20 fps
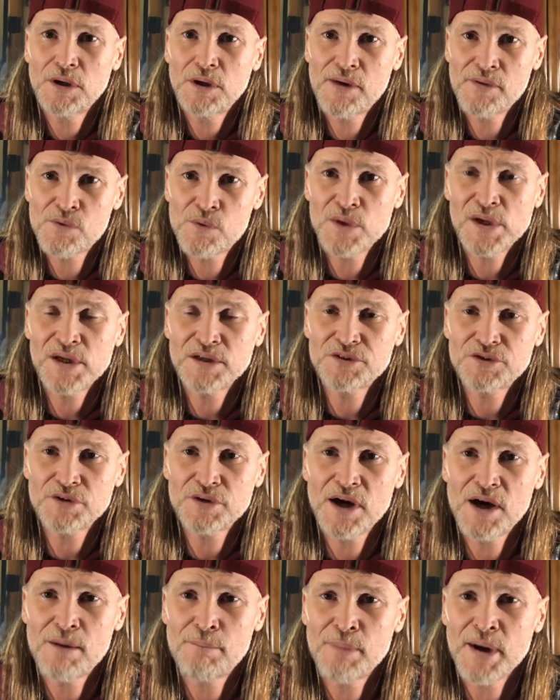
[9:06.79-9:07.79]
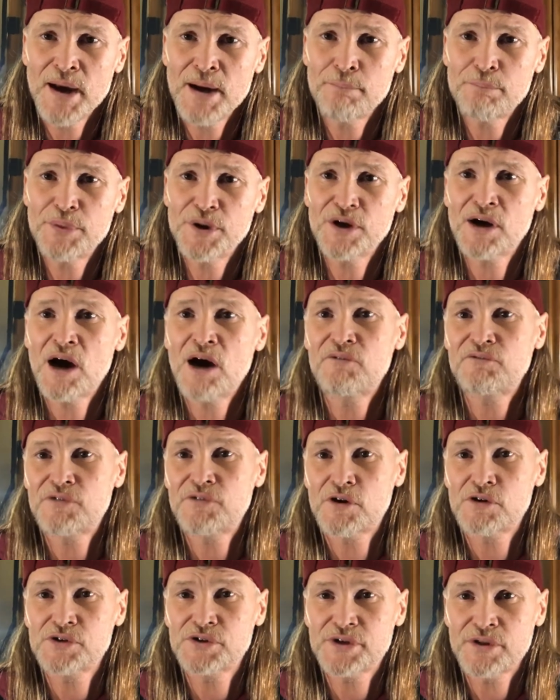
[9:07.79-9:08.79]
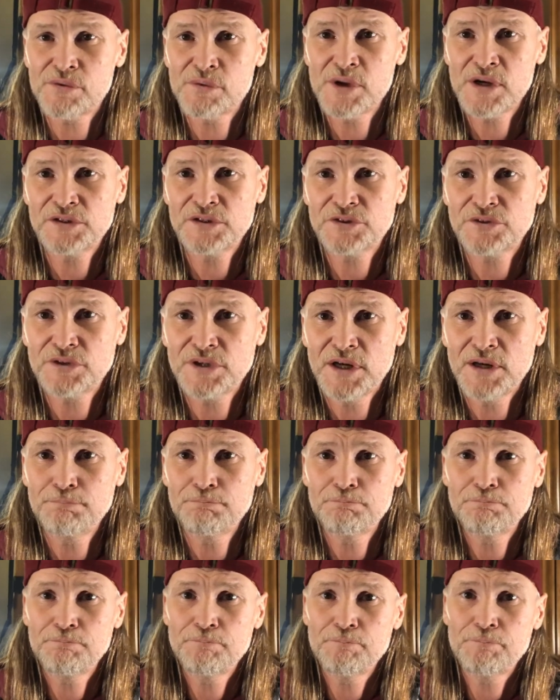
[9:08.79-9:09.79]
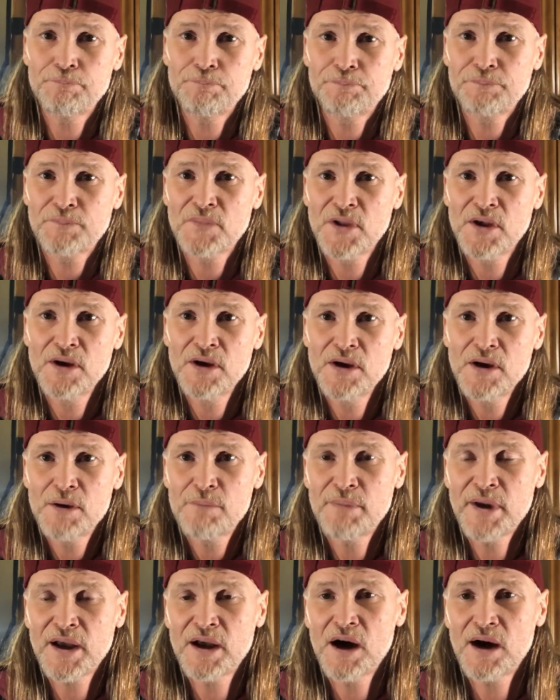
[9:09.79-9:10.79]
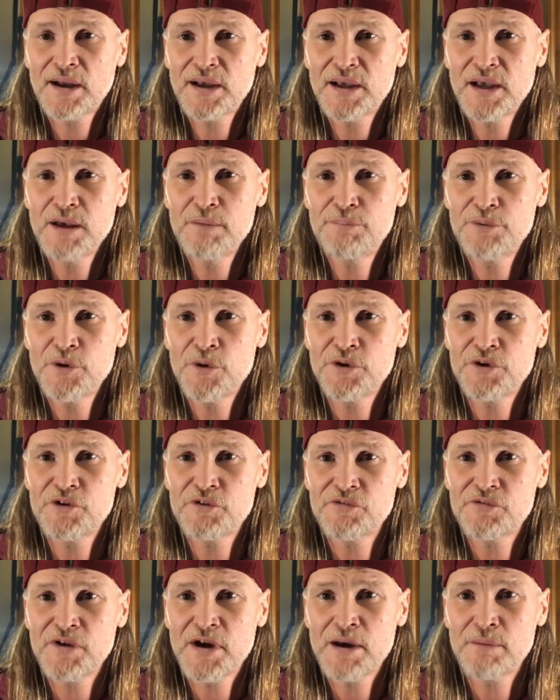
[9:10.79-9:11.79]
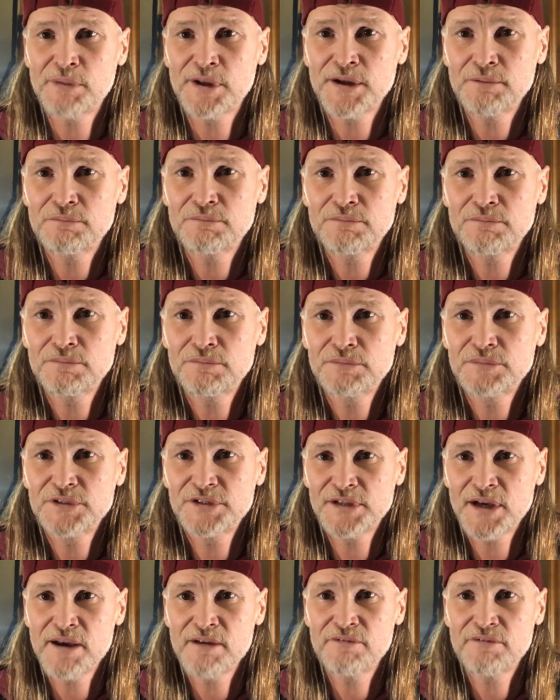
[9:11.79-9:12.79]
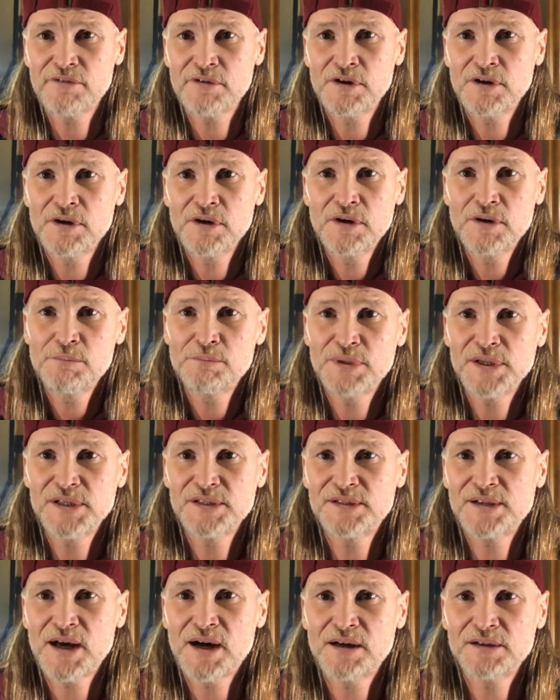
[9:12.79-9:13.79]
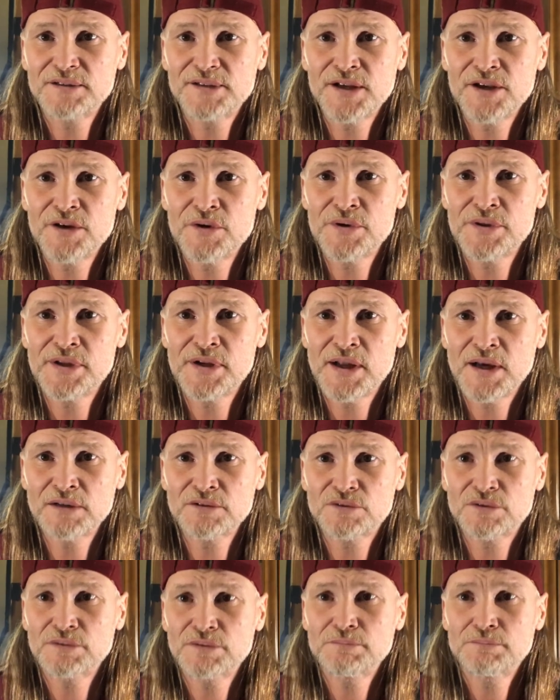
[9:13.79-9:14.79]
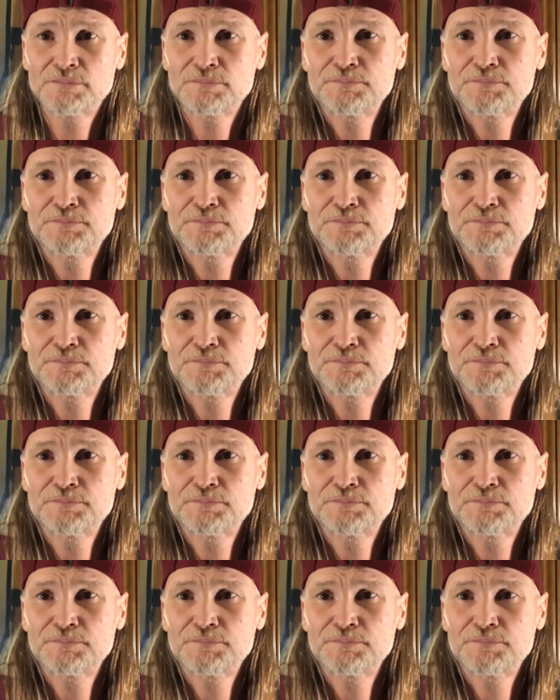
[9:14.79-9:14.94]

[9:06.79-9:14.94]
And the rest will come, man. Put God first and the rest will come. May God keep you and your family safe. Peace out. See you in the next one.